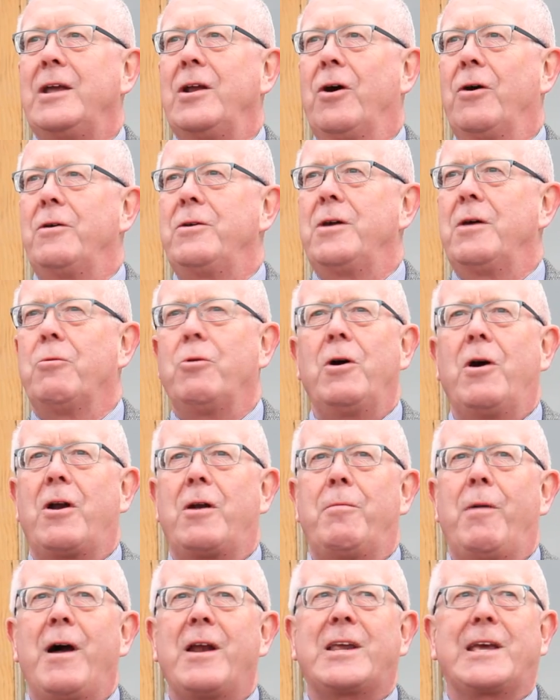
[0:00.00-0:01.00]
you know, what a
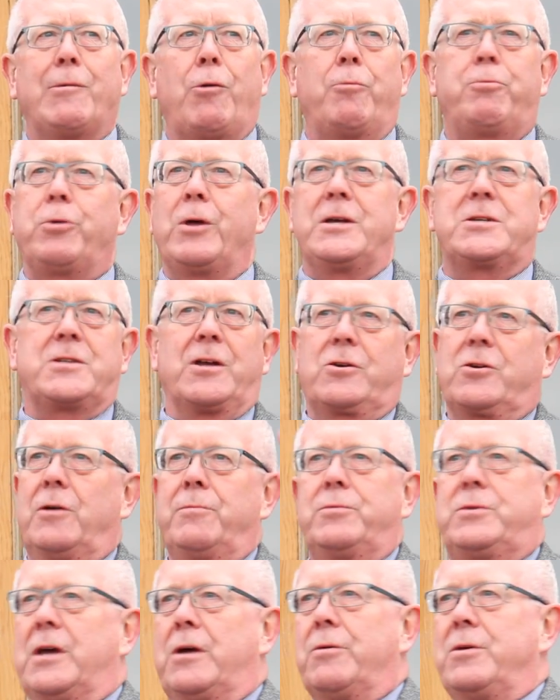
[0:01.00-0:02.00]
remarkable place to
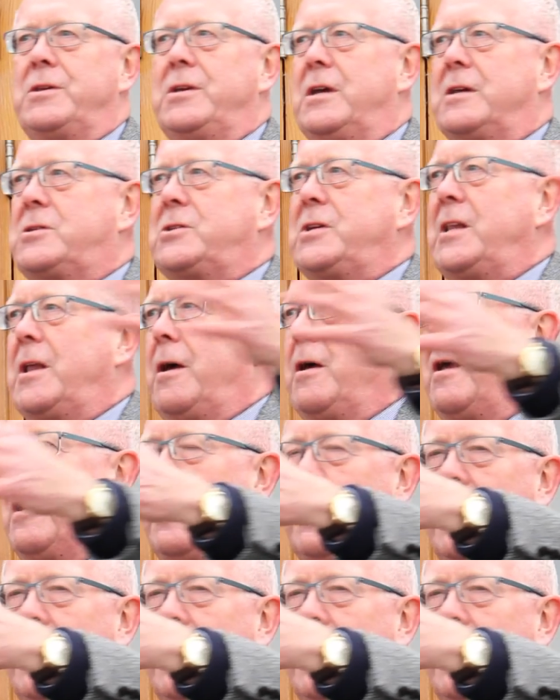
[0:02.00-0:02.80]
come to when you see the